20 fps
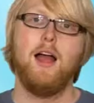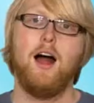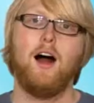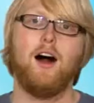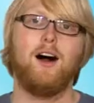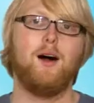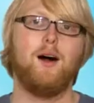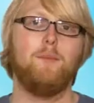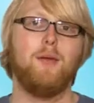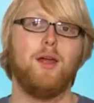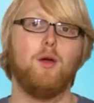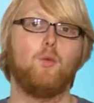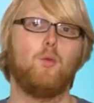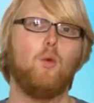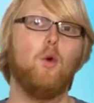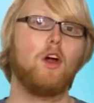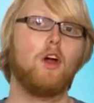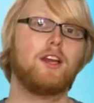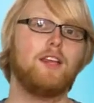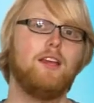and
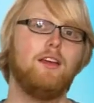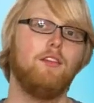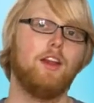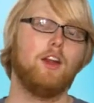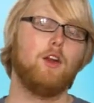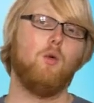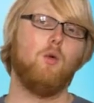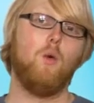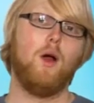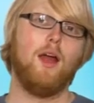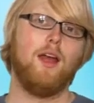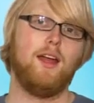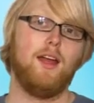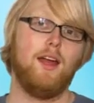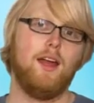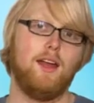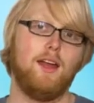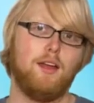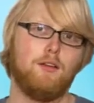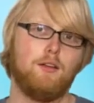we're giving
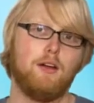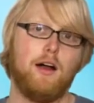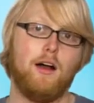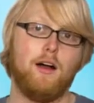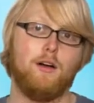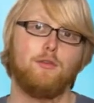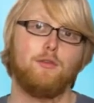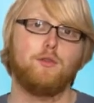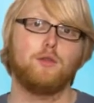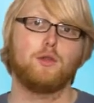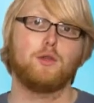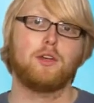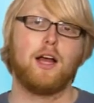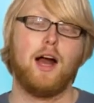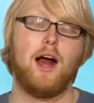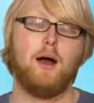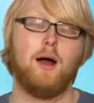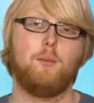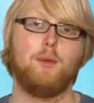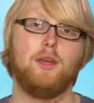away a full
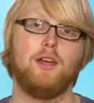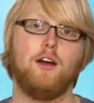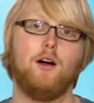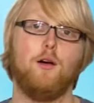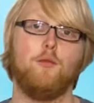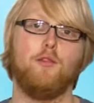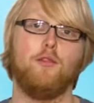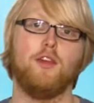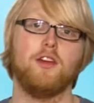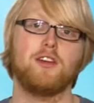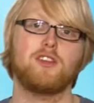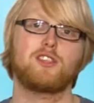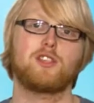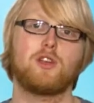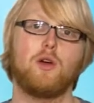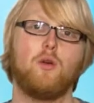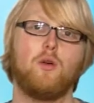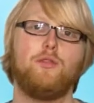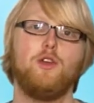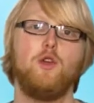copy of this.
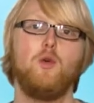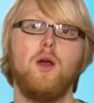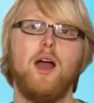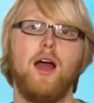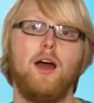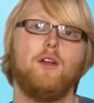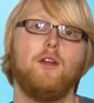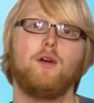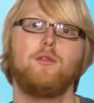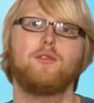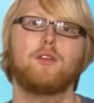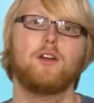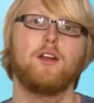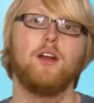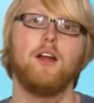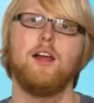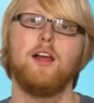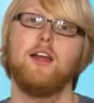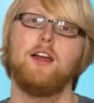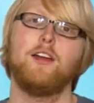So if you head over
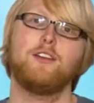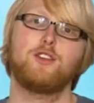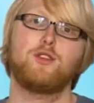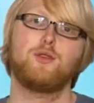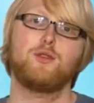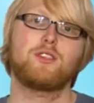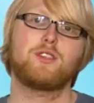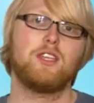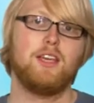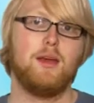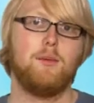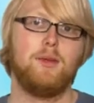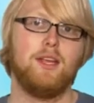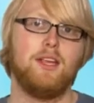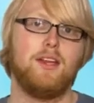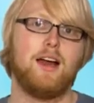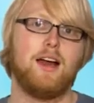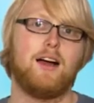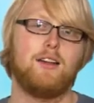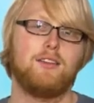to
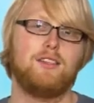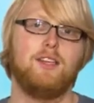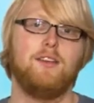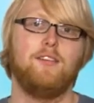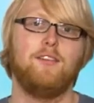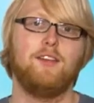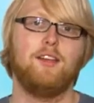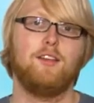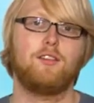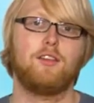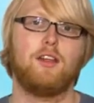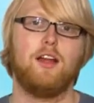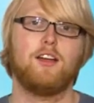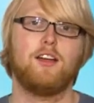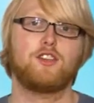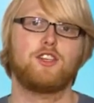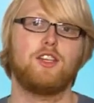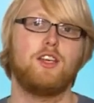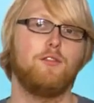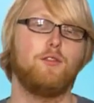
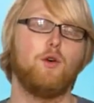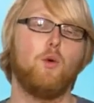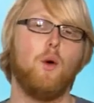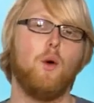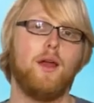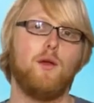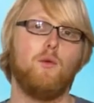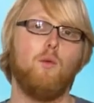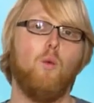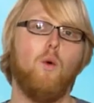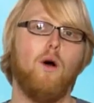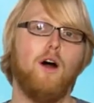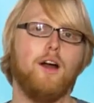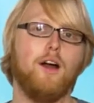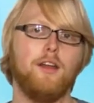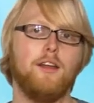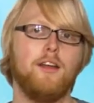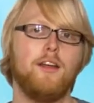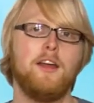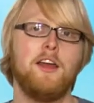
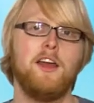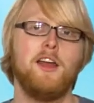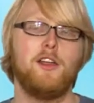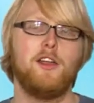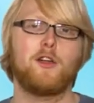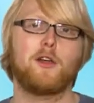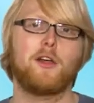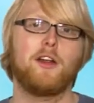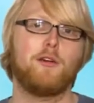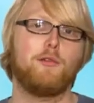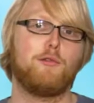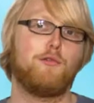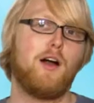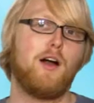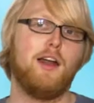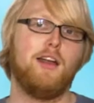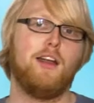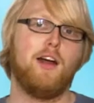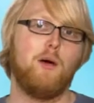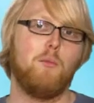CMD.tv/giveaway1, you're going to
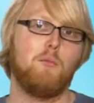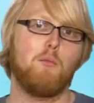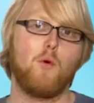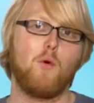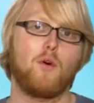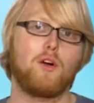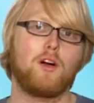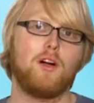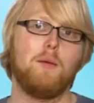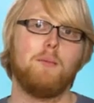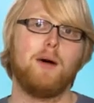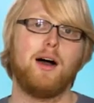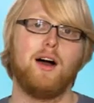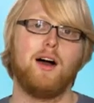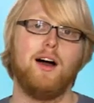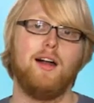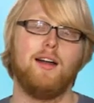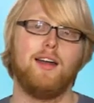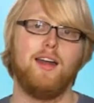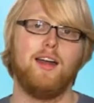find out more about
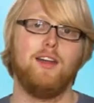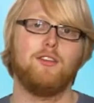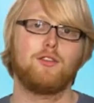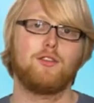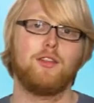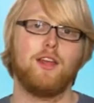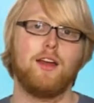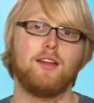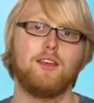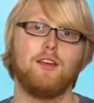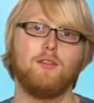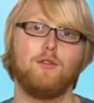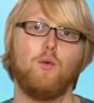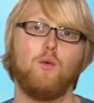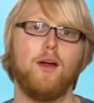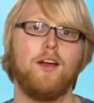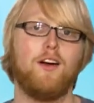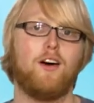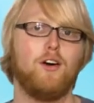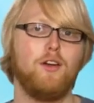how to enter that
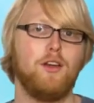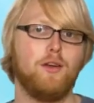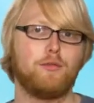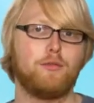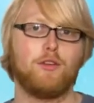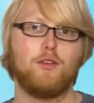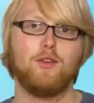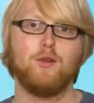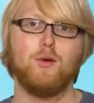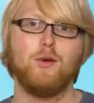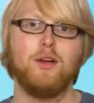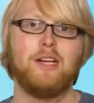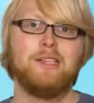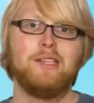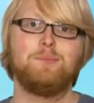giveaway. All you have to do